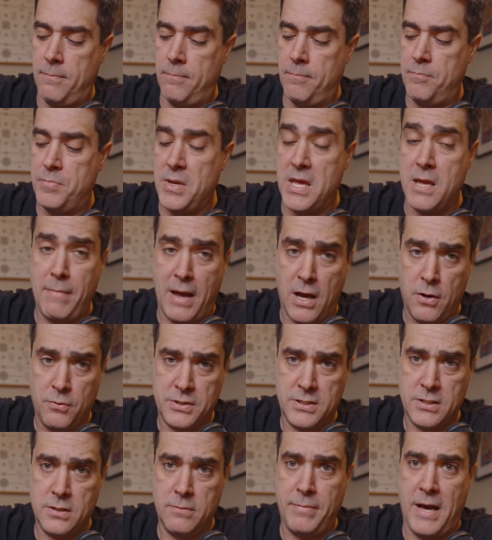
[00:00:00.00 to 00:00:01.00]
B
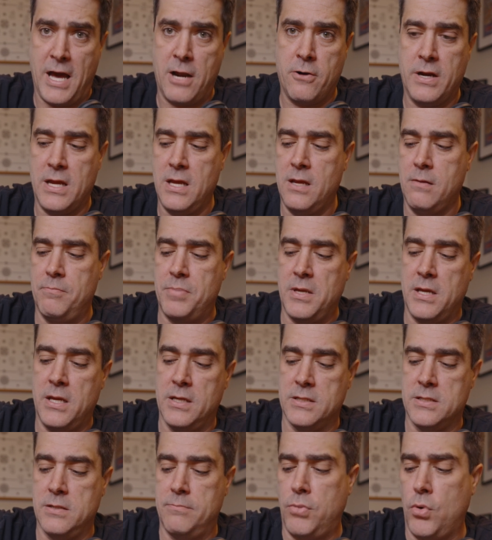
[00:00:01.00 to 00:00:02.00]
mount battery. B
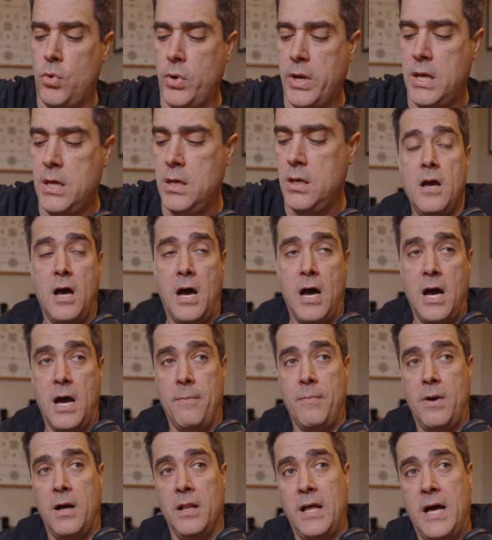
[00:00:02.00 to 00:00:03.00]
as in boy.
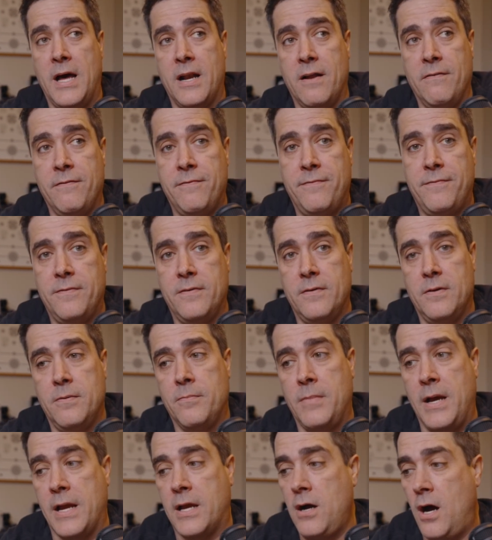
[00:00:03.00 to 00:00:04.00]
A lot of
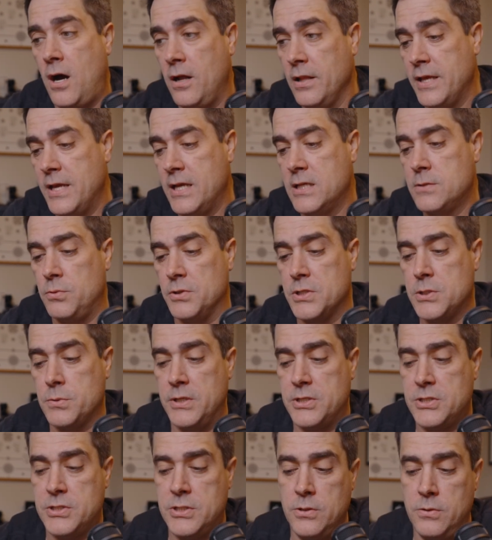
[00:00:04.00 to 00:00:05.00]
my colleagues will
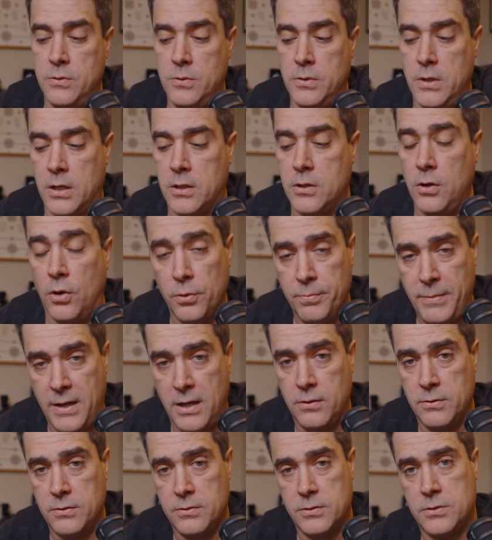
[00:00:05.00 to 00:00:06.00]
switch to a gold
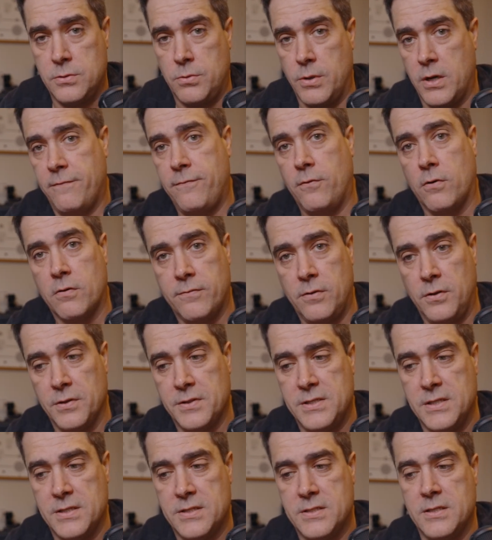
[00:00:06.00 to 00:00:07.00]
mount 24 volt
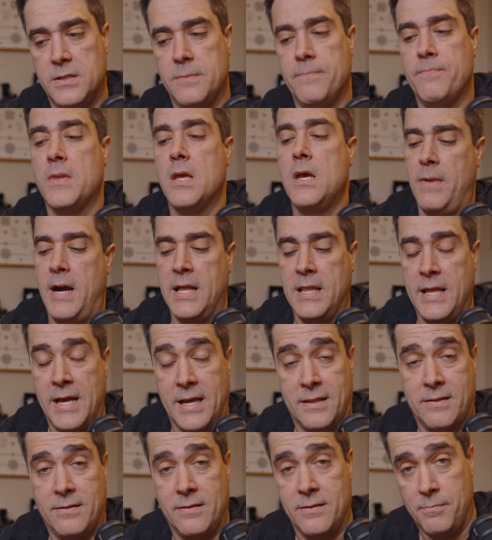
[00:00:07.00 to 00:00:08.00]
system. I like
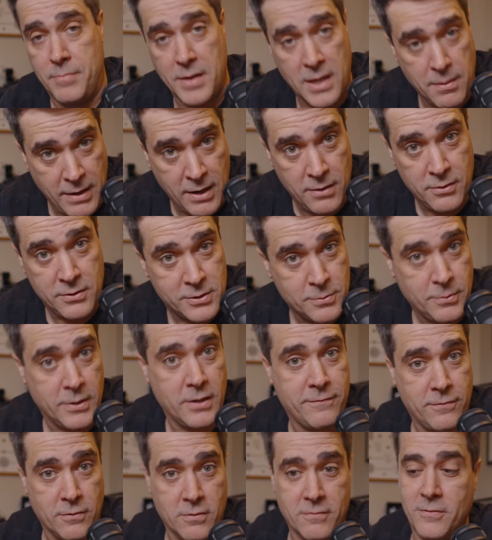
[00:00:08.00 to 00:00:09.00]
the B mount
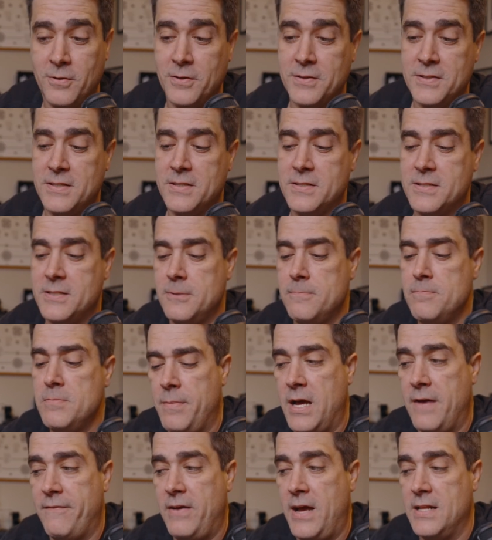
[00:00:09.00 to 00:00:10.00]
24 volt system.
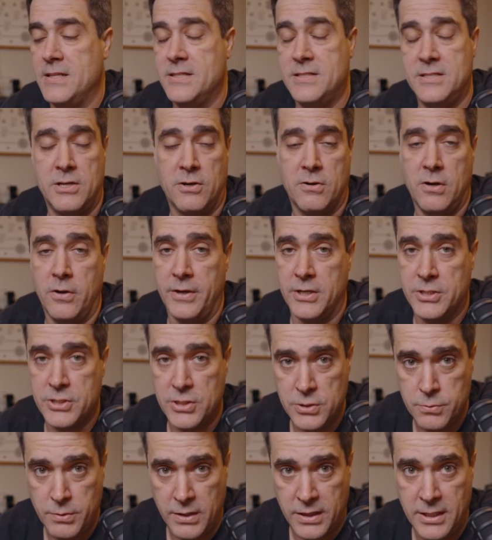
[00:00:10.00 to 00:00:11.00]
I've had zero
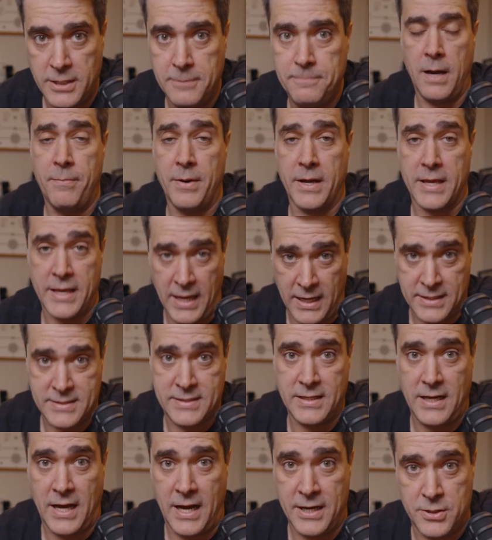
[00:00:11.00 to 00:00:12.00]
issues with it. But
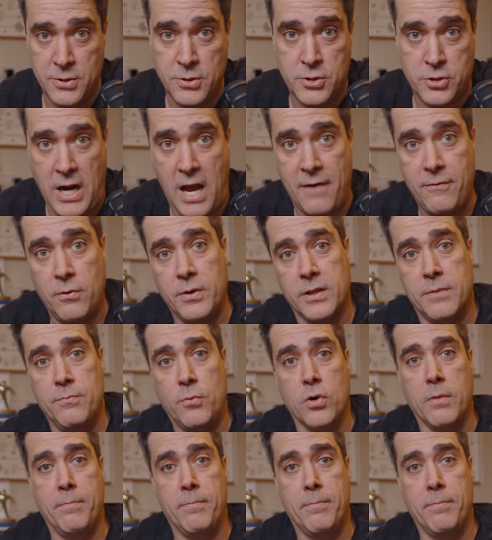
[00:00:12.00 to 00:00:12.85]
yes, I do travel with more